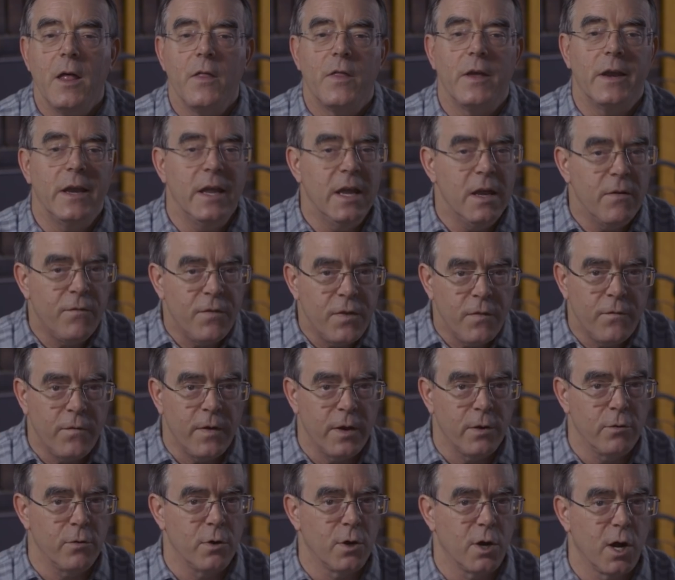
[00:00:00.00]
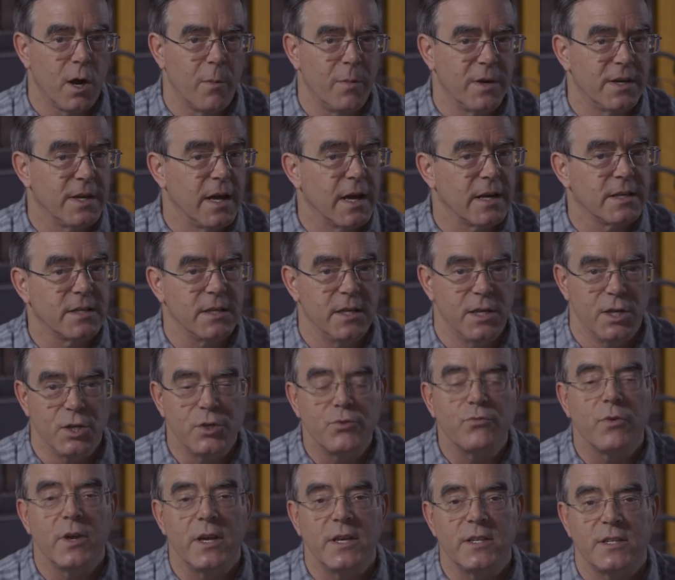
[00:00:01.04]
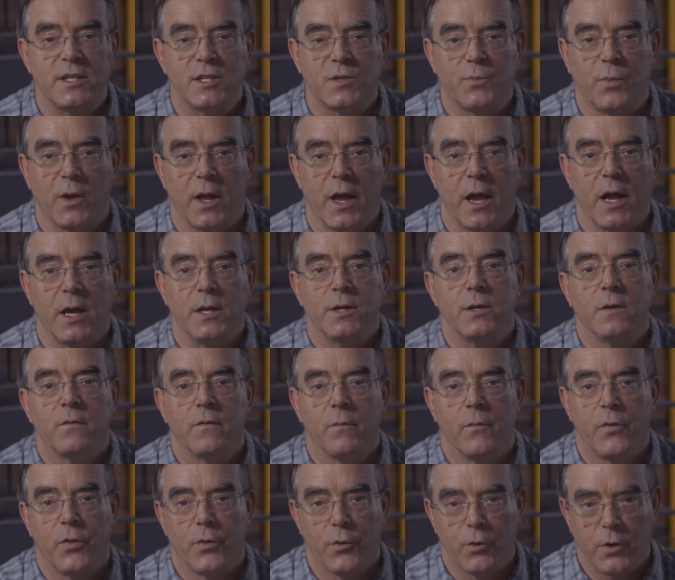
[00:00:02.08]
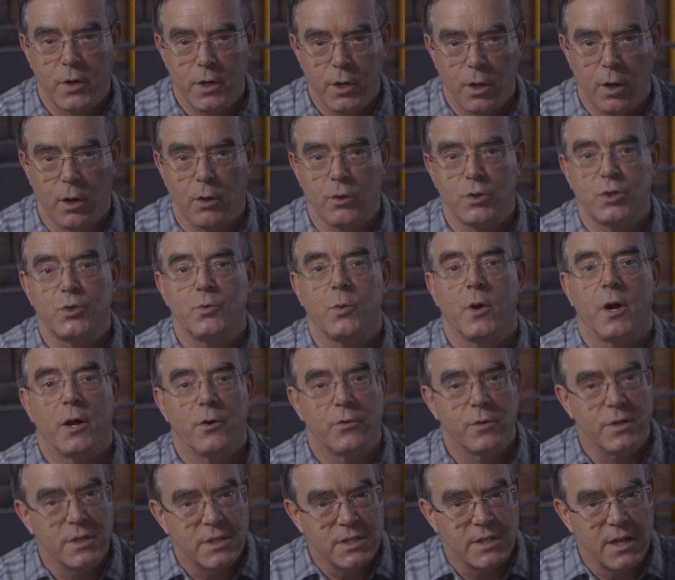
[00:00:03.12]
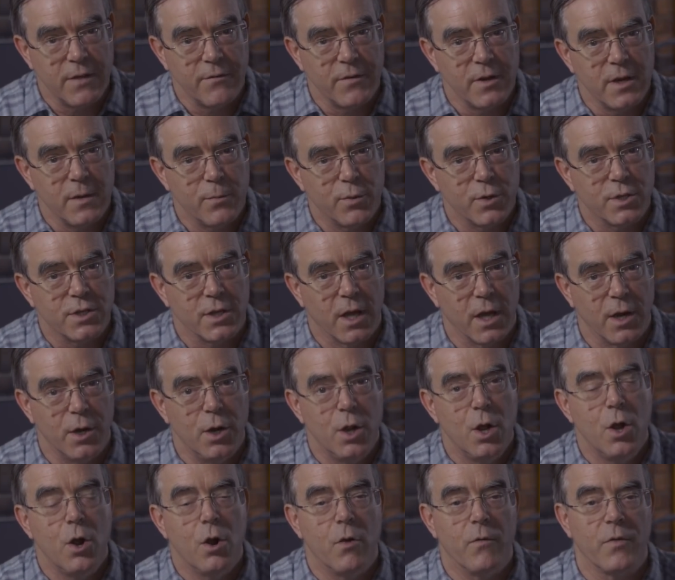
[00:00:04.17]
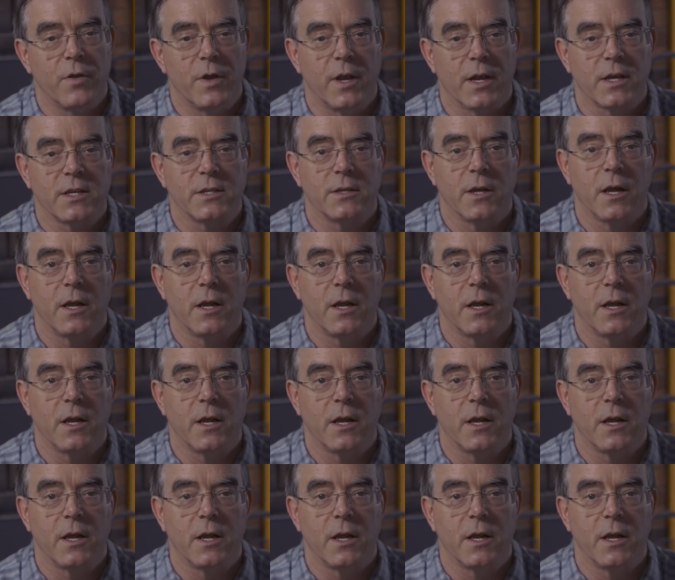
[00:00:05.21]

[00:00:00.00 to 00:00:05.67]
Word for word: that if the federal carbon tax is raised as planned from $30 to $170 per ton over the next